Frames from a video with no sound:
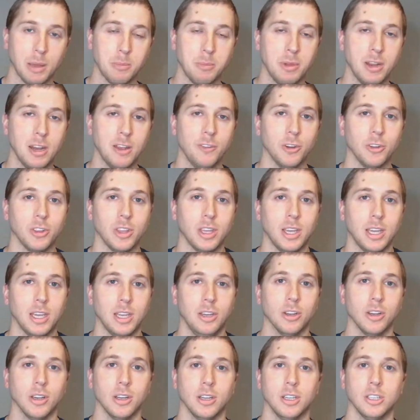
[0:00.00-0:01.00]
I mean, if you're thinking
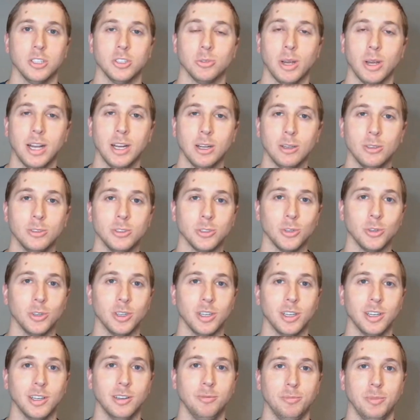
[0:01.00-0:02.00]
you're going to trade
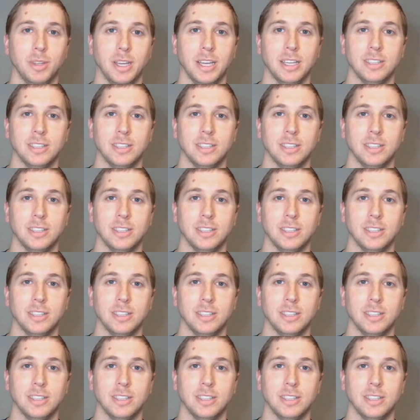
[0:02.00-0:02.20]
Ozuna